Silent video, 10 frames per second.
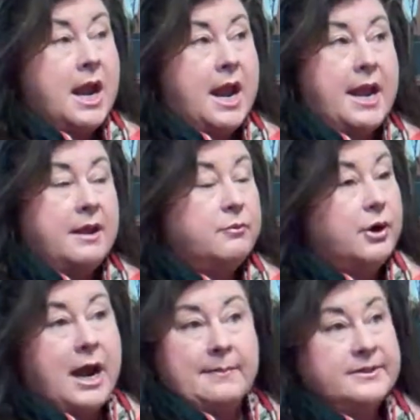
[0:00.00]
And
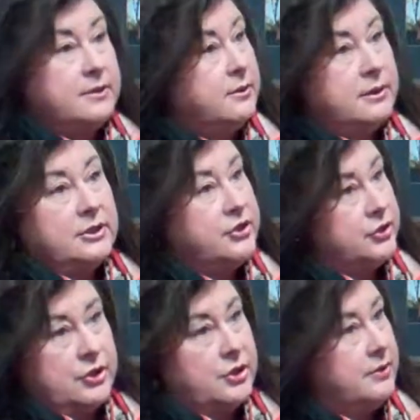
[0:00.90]
we're absolutely
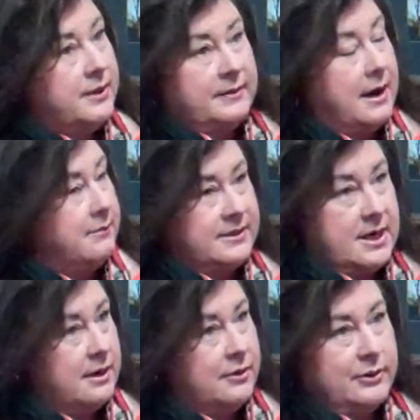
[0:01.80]
sure that that was
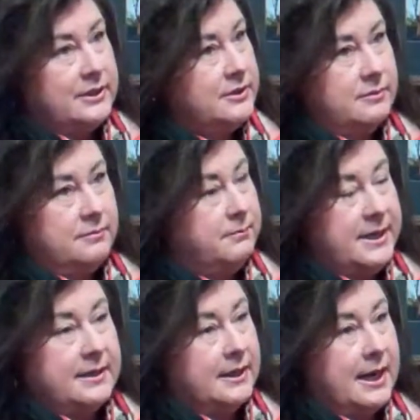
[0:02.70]
not going to
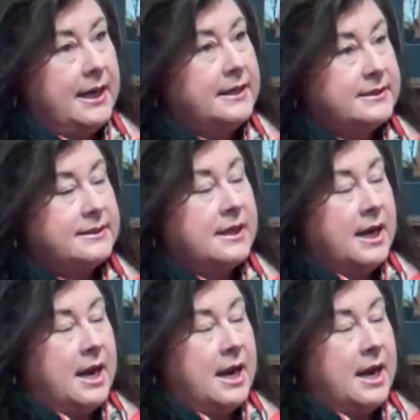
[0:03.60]
be the case.